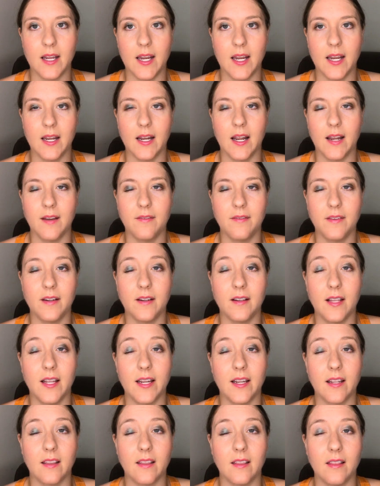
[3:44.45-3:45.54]
and I feel
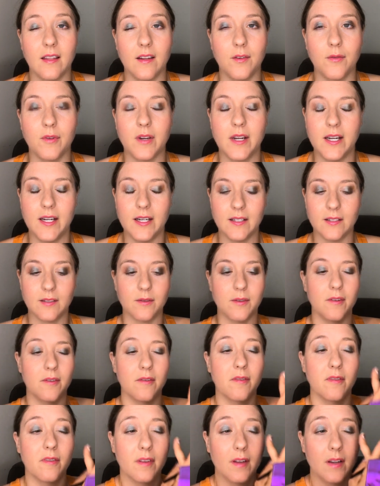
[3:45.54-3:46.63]
like the green is sort of